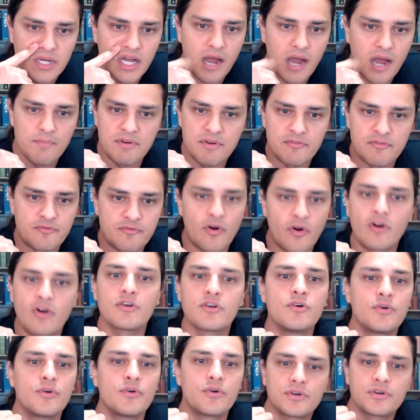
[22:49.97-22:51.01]
I'm in
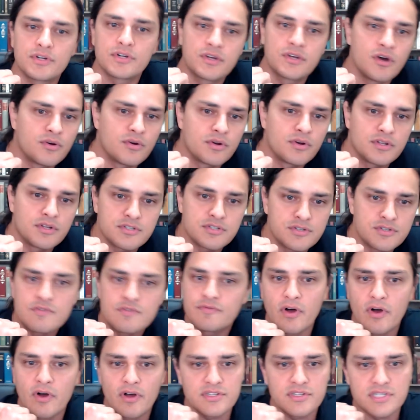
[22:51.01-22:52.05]
Fargo, North Dakota, and Sioux
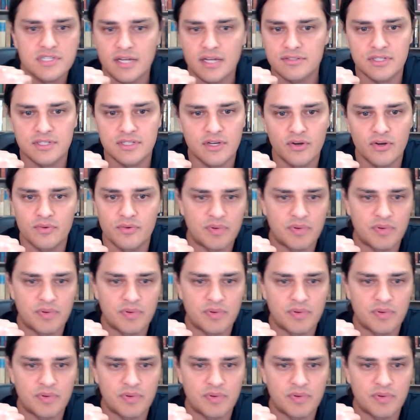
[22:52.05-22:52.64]
Falls, South Dakota,